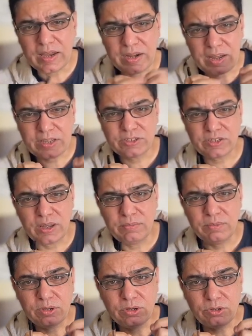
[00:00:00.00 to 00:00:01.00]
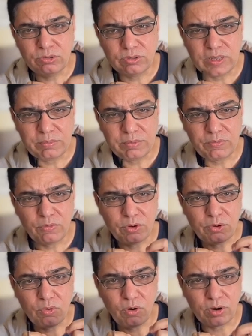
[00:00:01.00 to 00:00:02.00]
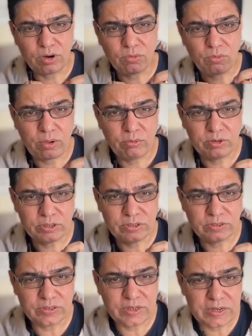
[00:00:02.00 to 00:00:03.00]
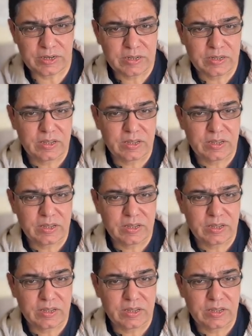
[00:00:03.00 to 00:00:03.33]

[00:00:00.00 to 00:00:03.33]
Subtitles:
Next time, do think before you order a coagulation screen.